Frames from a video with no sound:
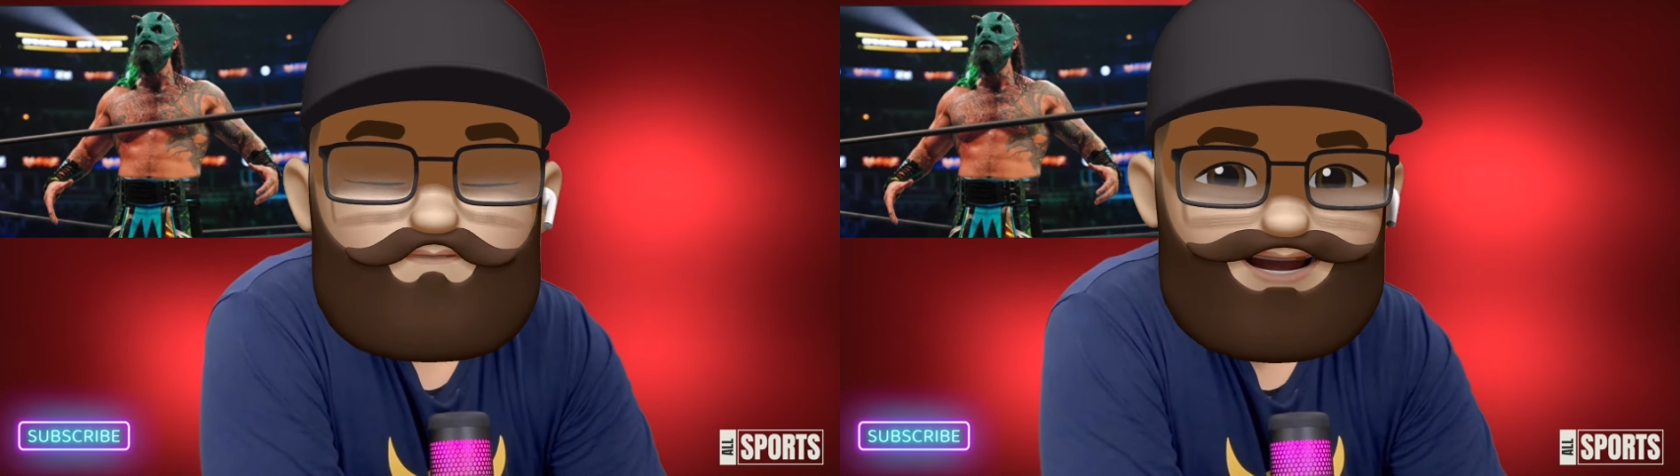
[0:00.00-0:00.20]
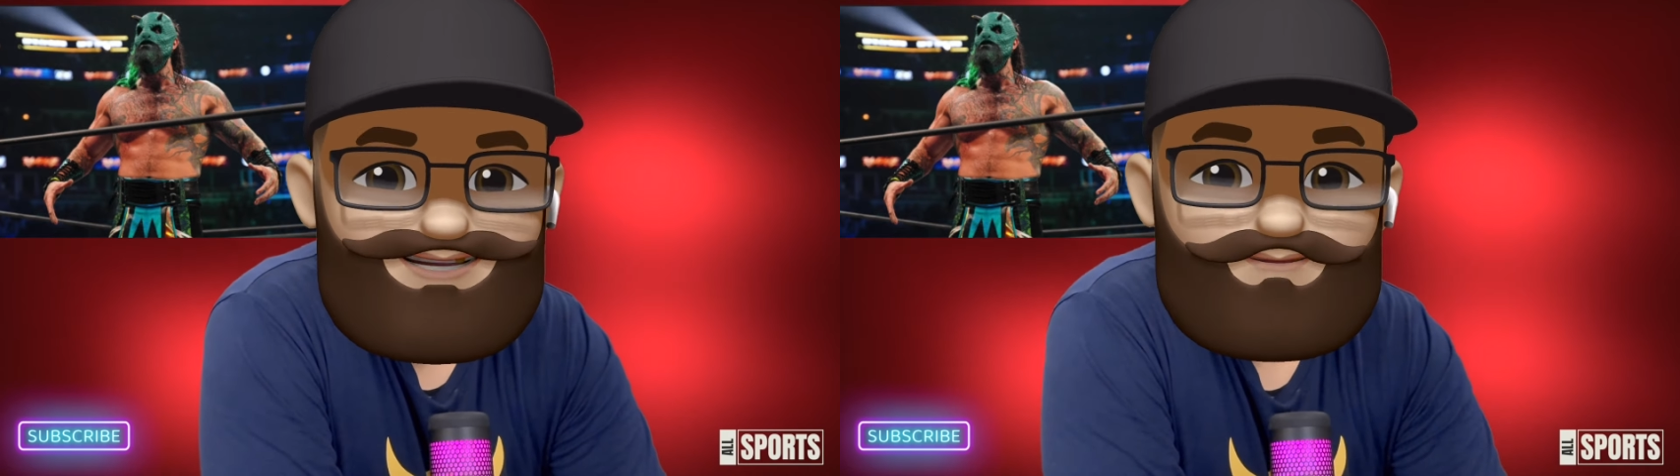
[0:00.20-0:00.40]

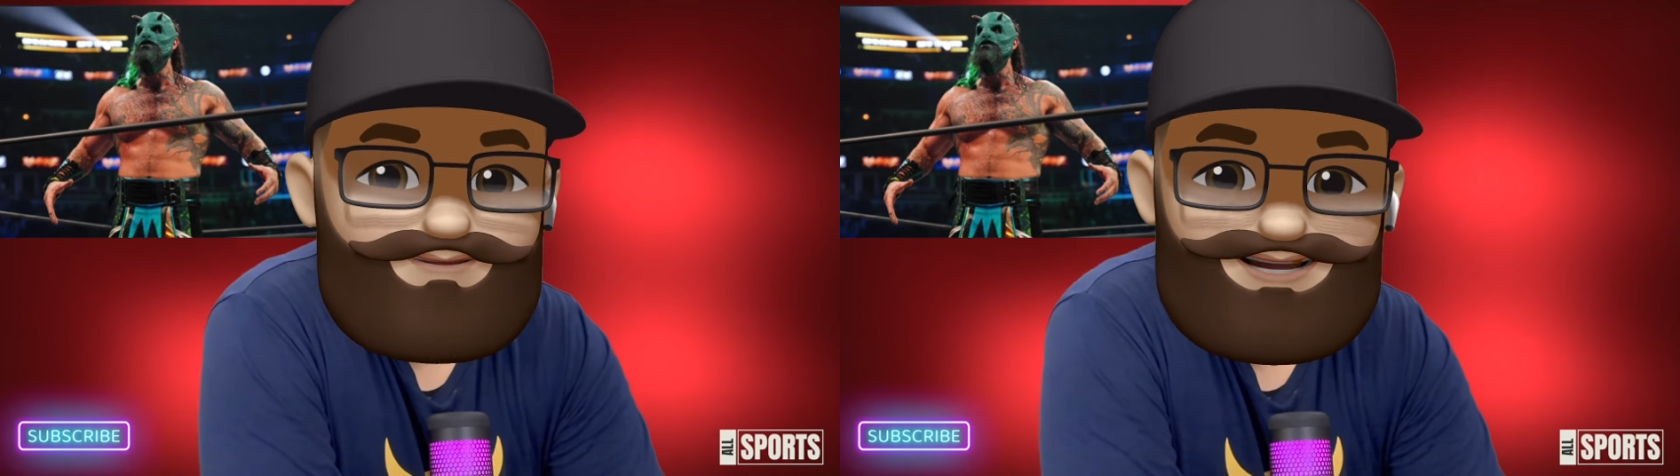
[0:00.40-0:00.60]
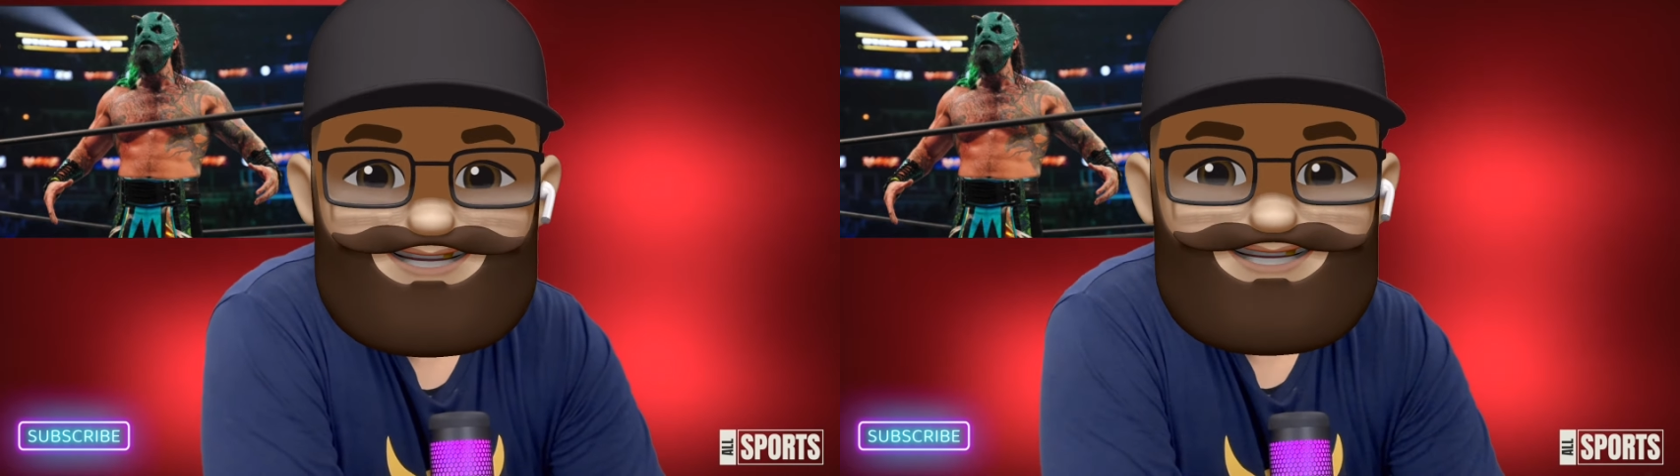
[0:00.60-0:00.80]
Bang
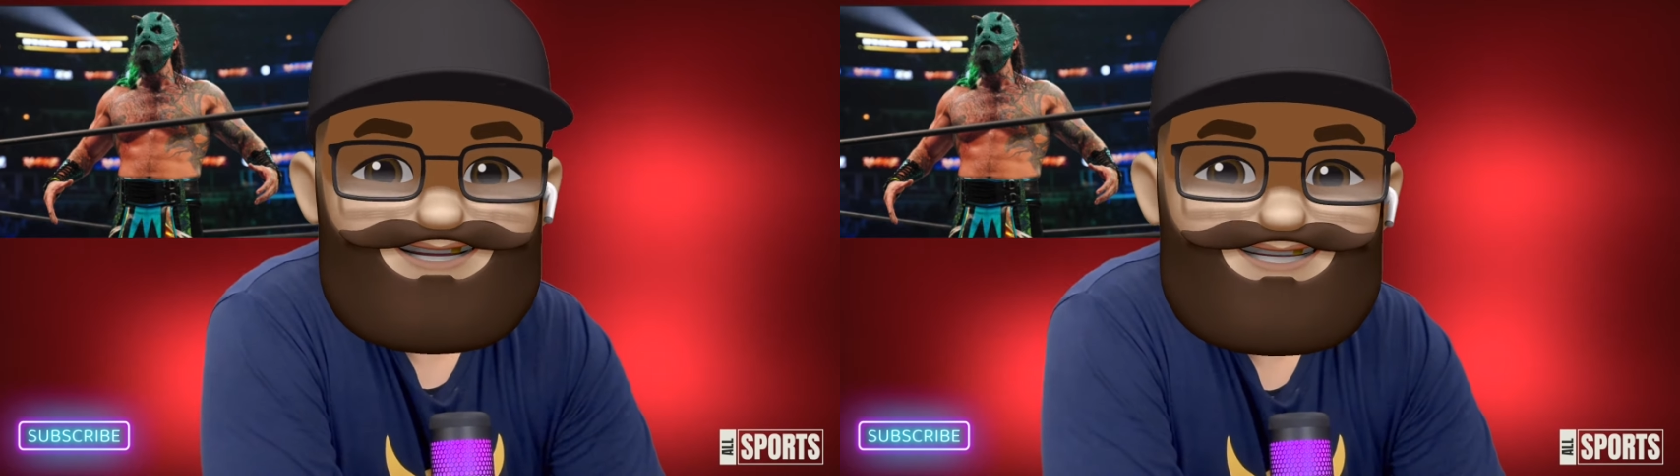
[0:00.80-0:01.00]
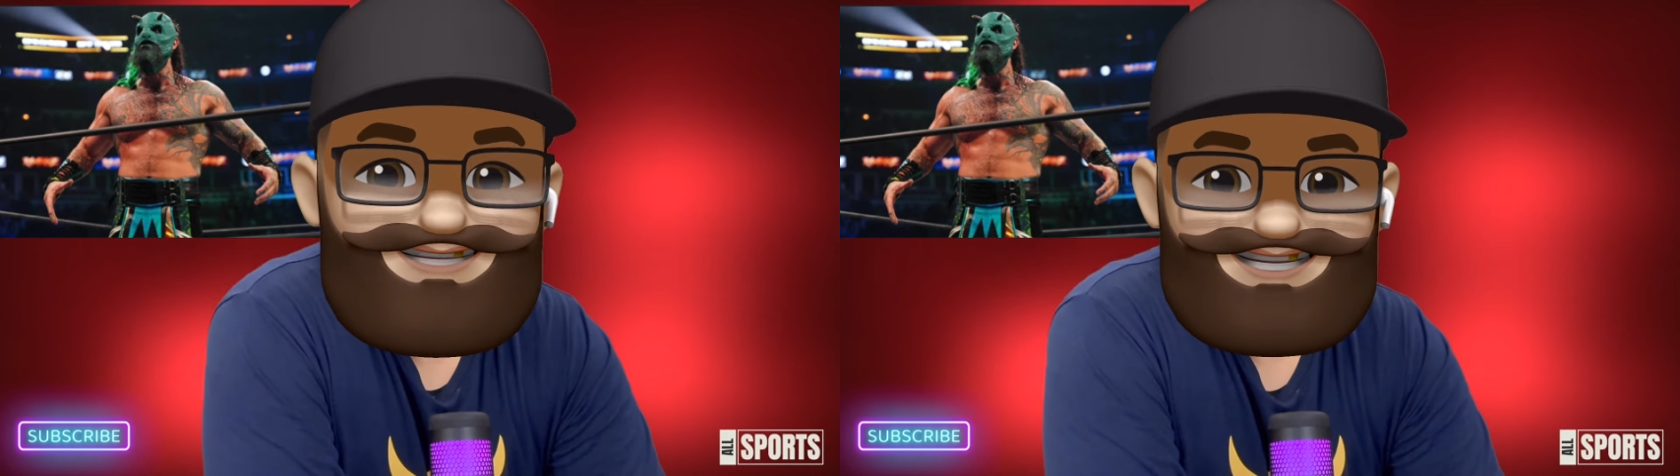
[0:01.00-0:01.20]
Bang
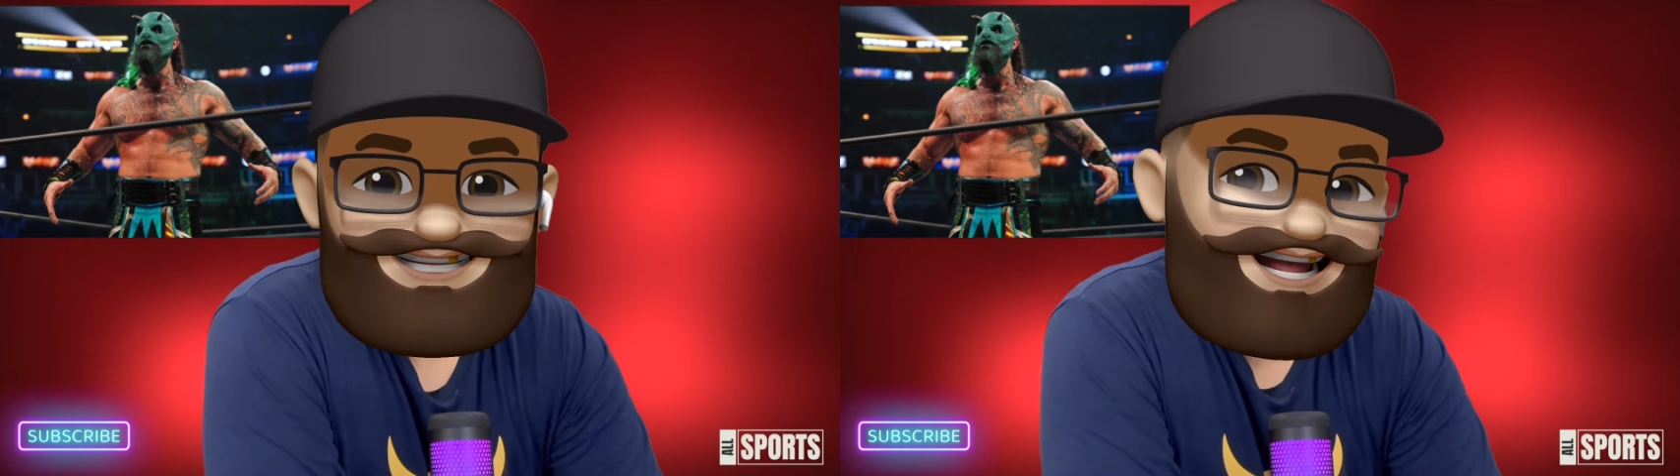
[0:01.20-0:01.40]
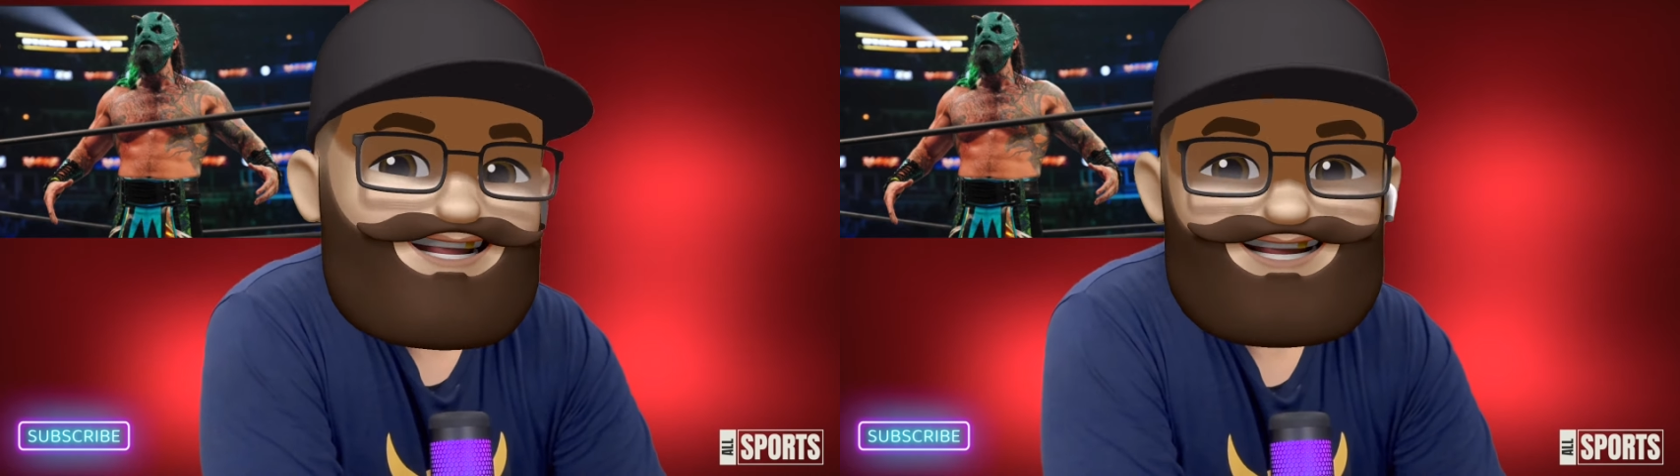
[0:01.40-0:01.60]

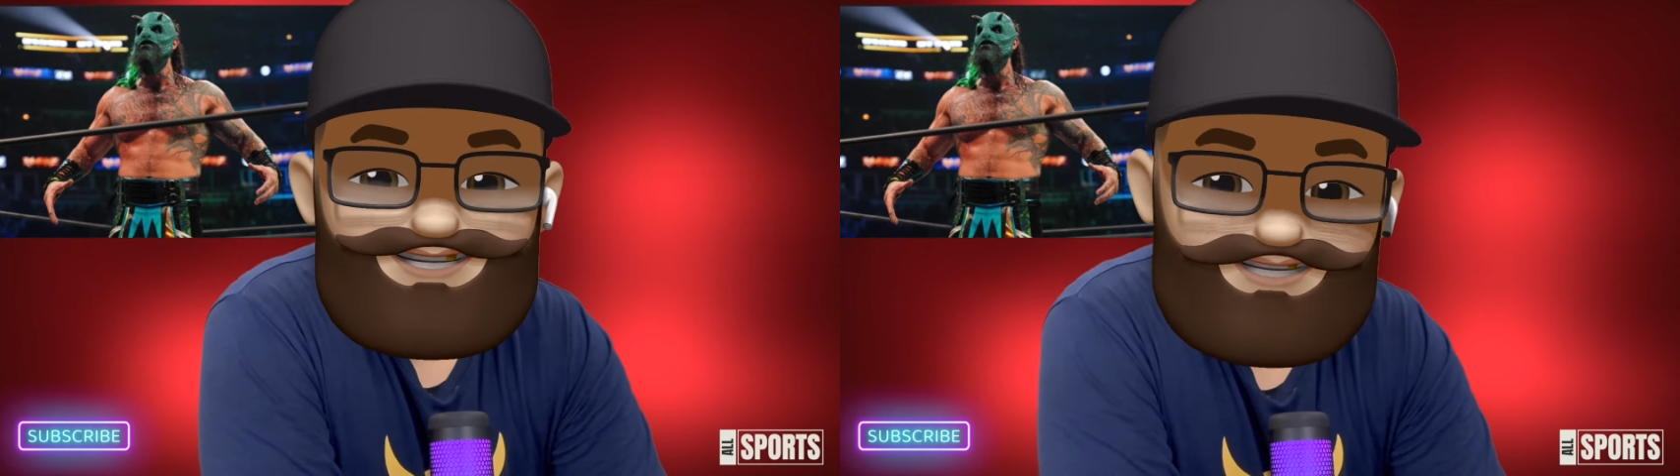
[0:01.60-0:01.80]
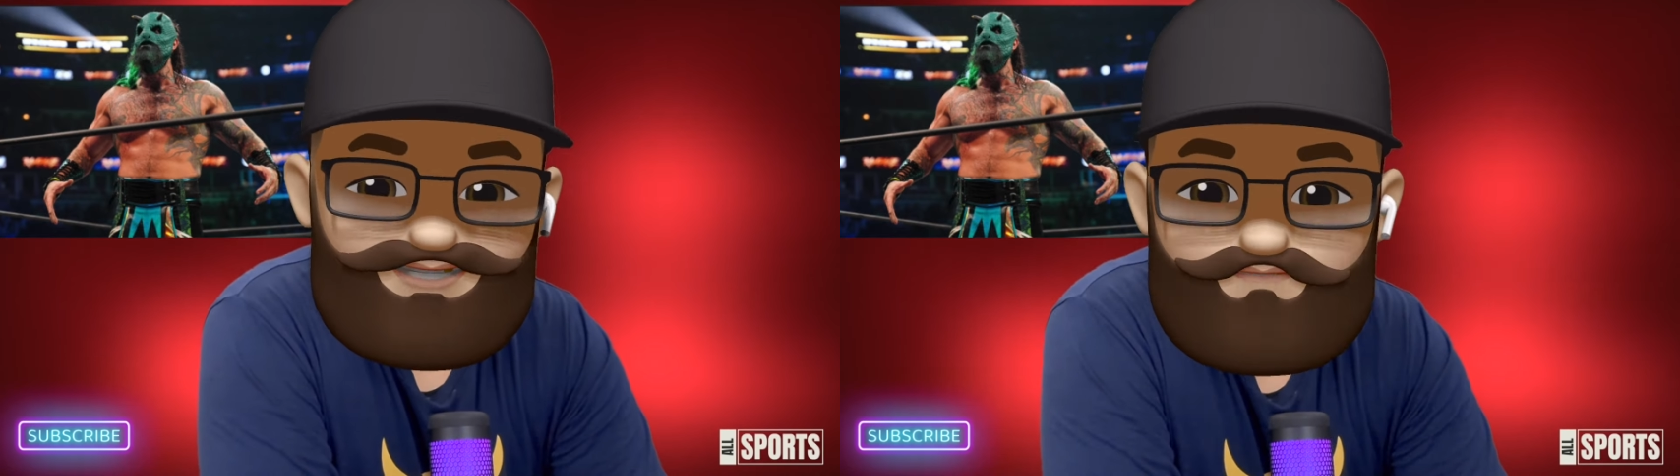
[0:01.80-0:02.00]
Gang
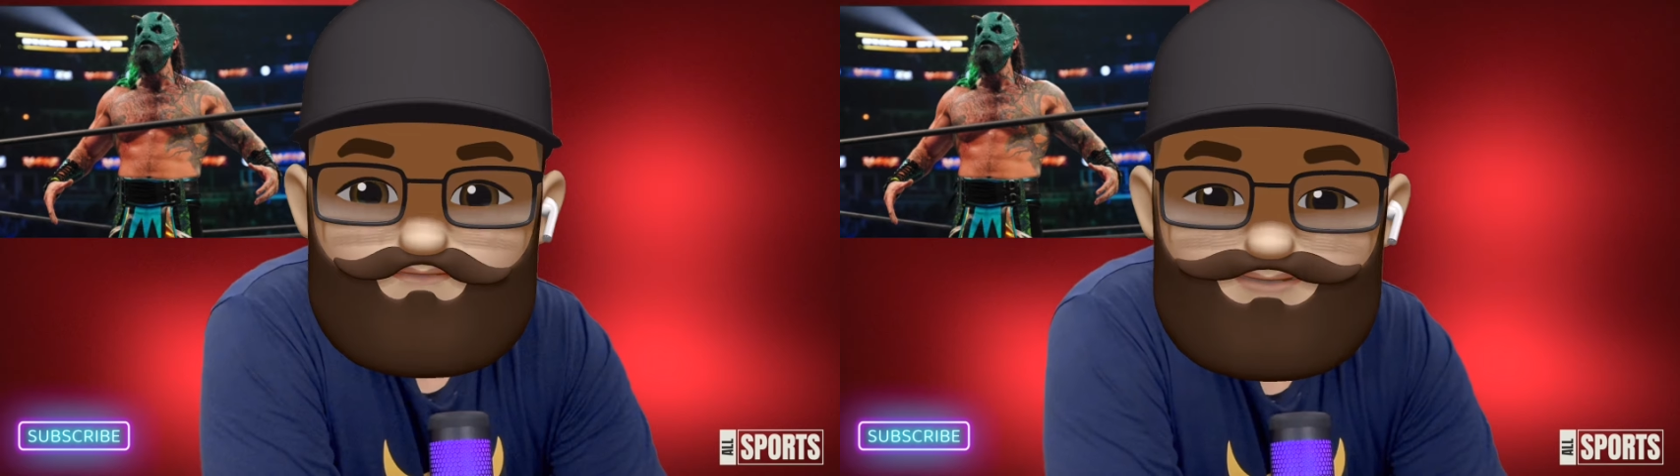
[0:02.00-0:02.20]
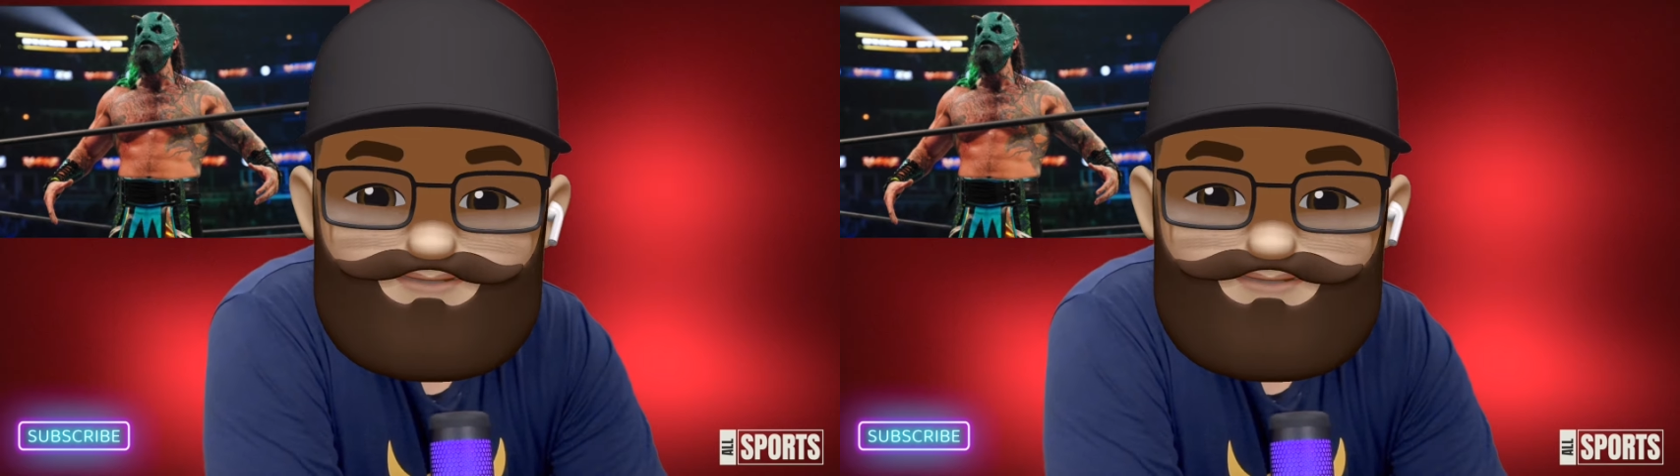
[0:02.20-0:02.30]
Club